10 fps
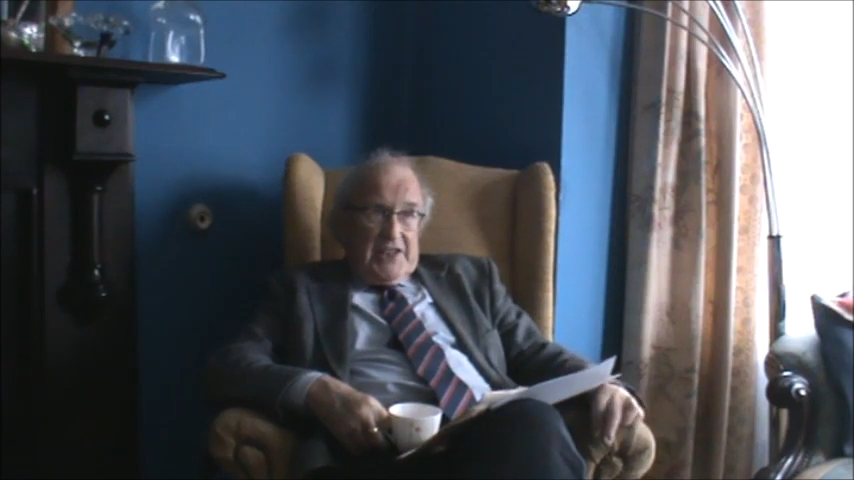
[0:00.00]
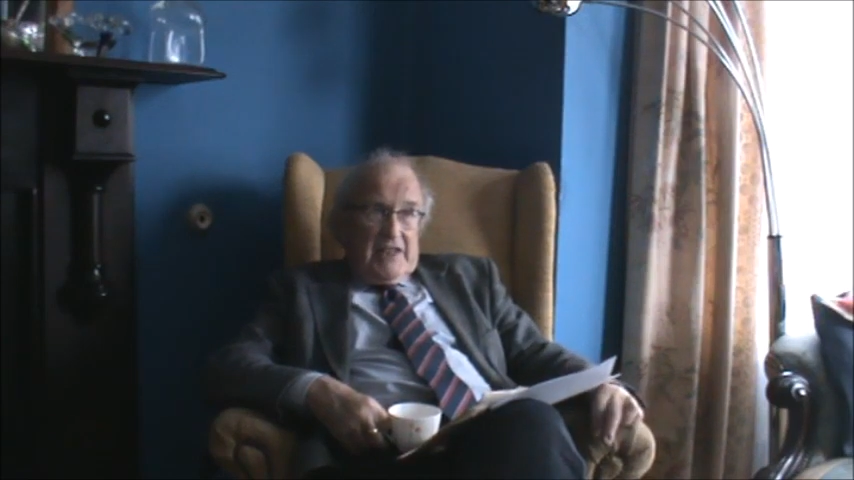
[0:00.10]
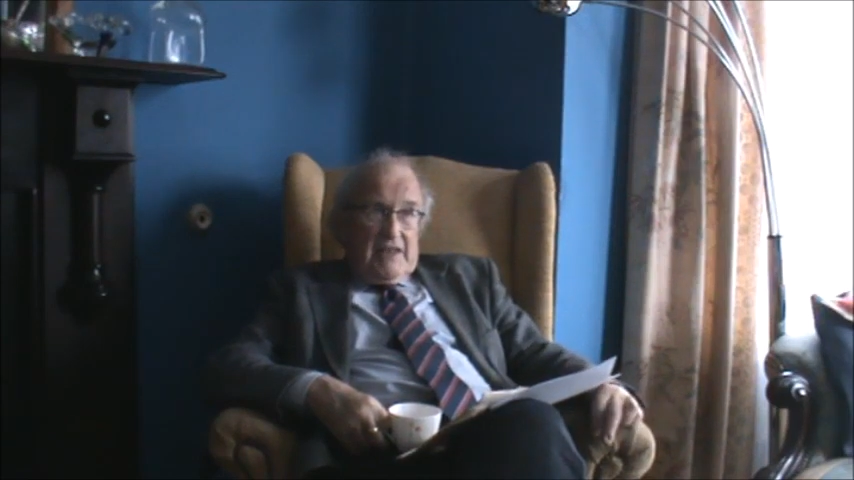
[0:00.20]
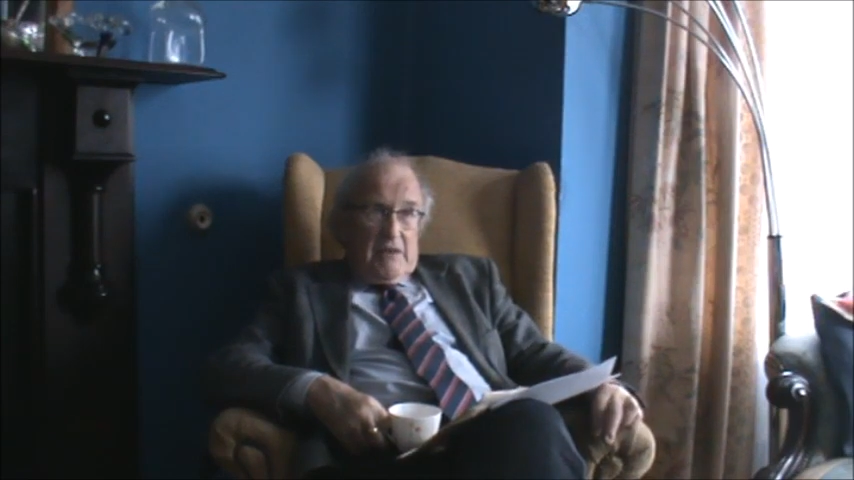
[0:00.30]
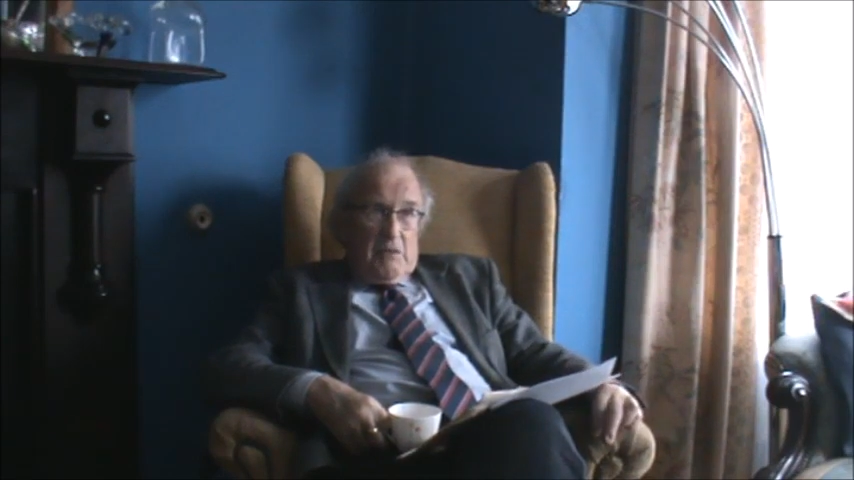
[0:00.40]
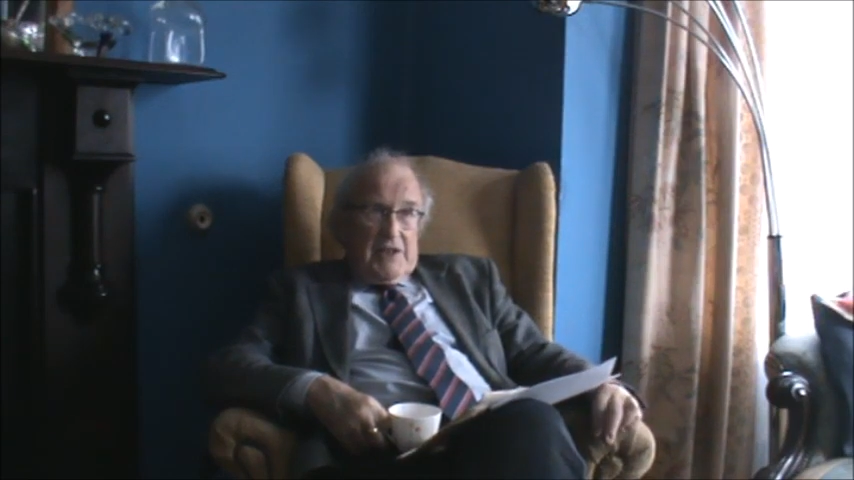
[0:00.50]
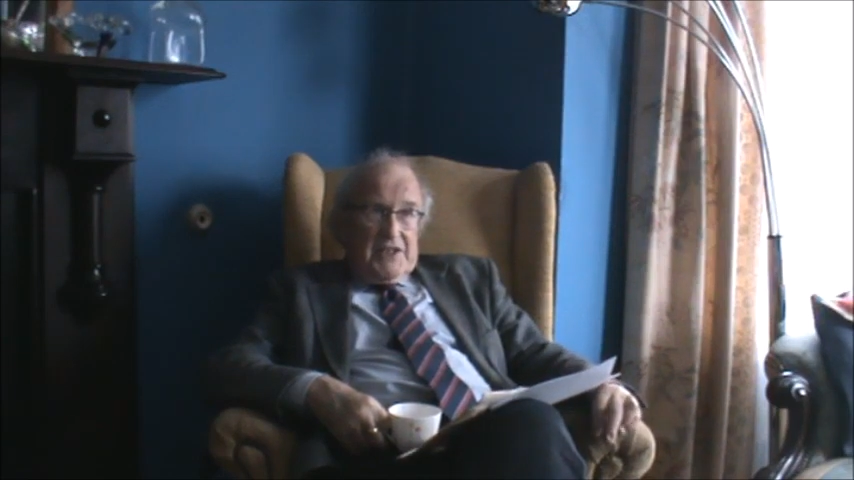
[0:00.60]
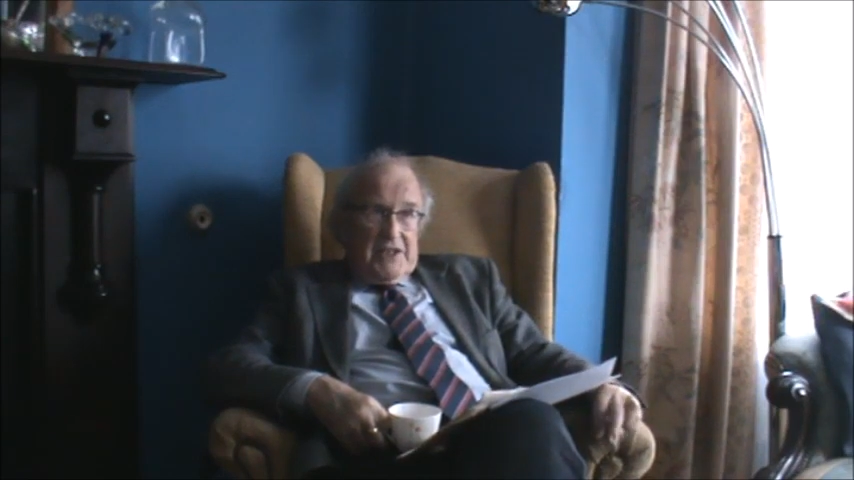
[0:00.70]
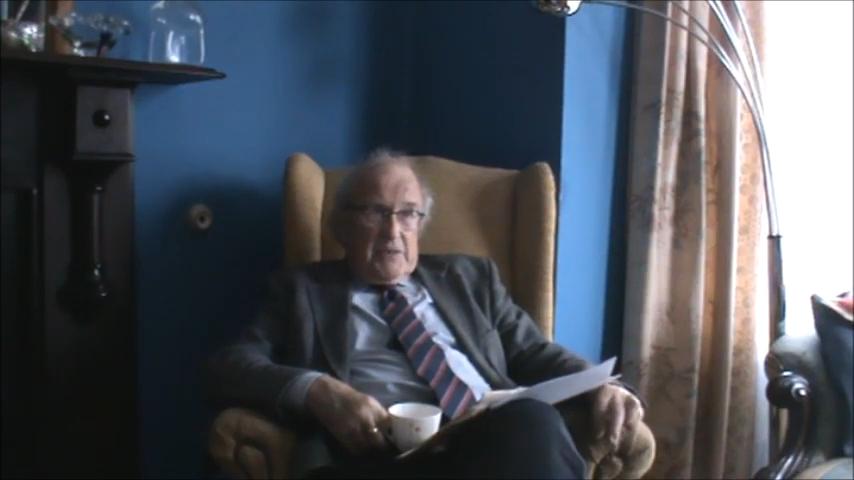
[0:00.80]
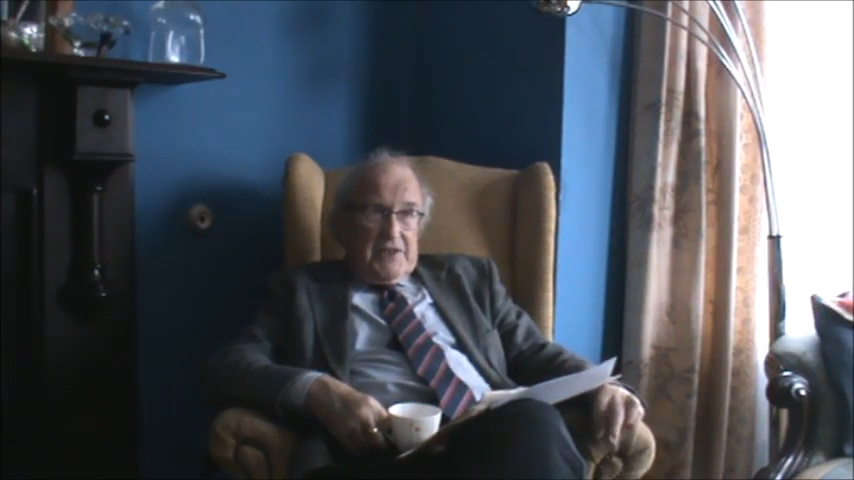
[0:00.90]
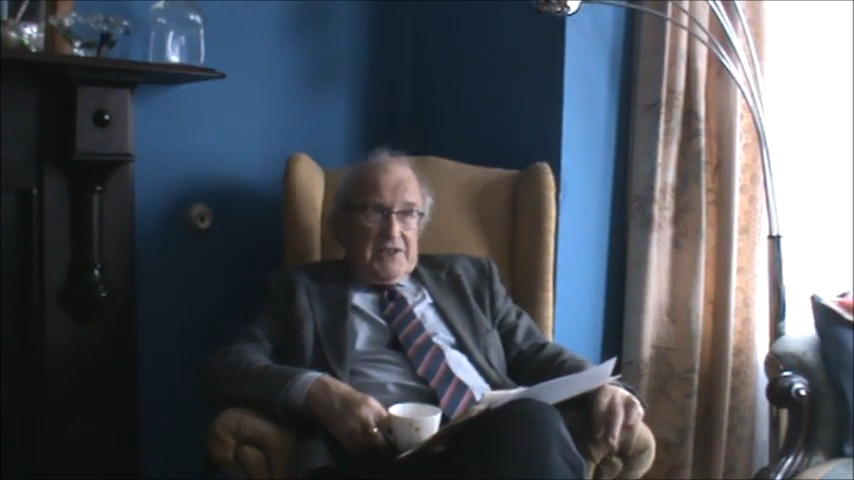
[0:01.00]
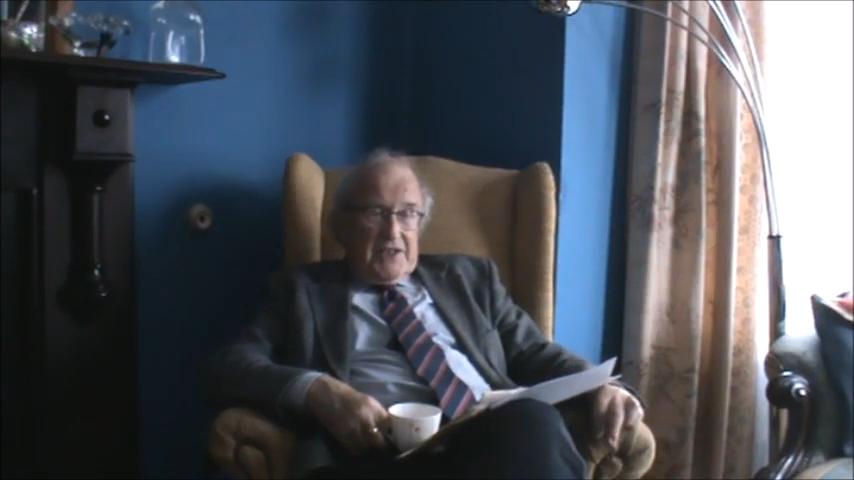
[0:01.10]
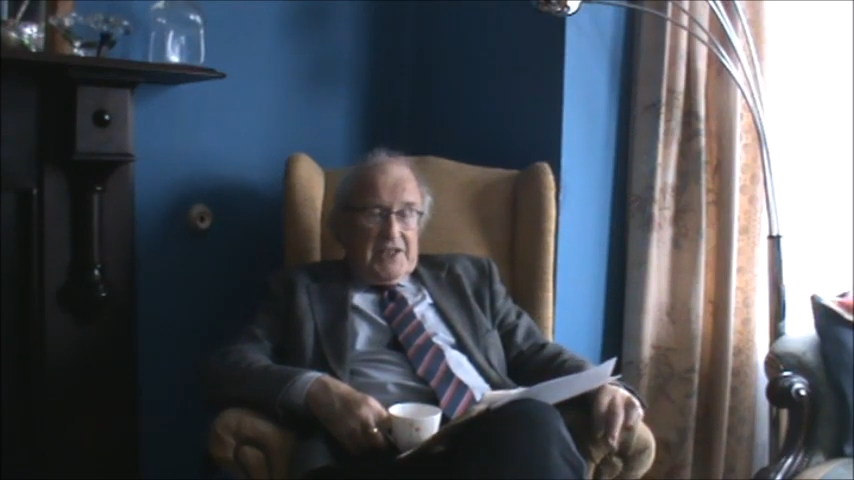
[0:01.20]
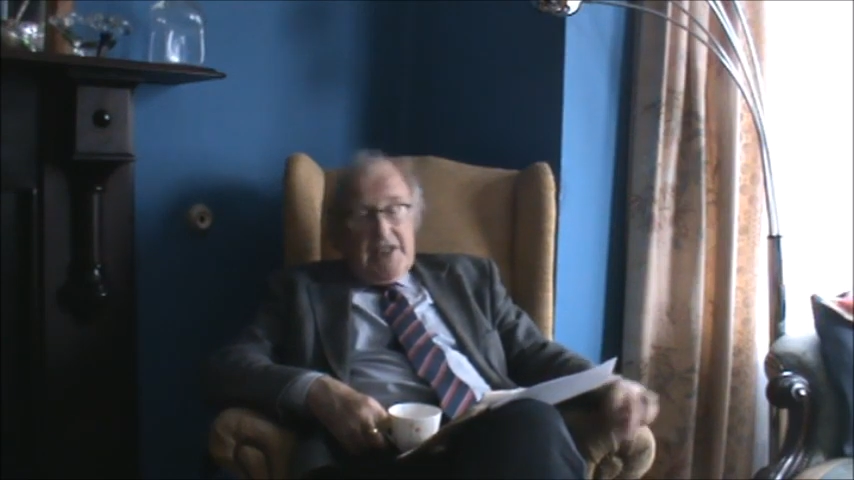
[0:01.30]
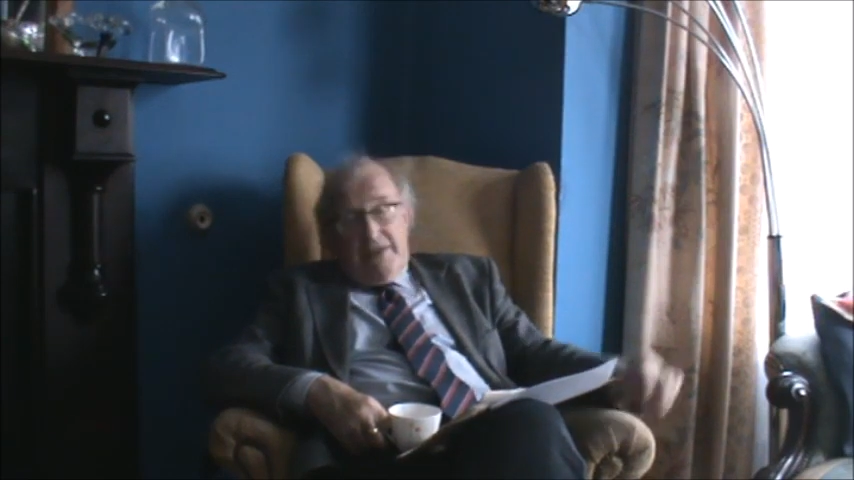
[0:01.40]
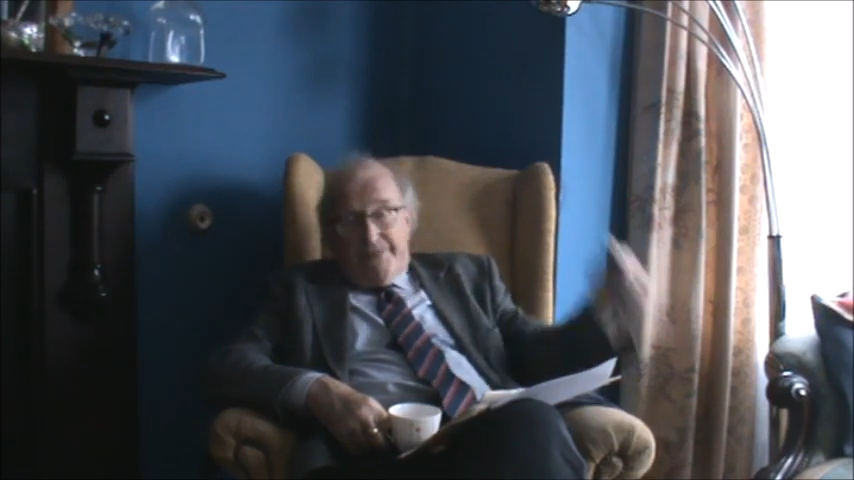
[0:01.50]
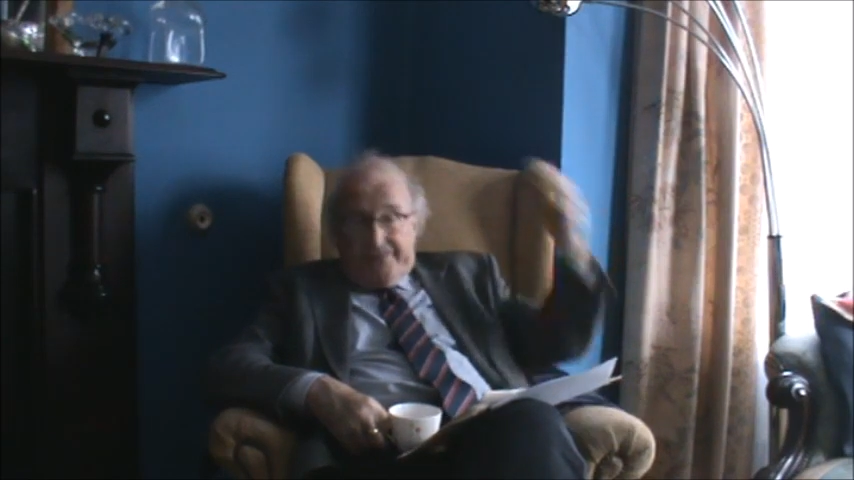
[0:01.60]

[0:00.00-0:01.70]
in was the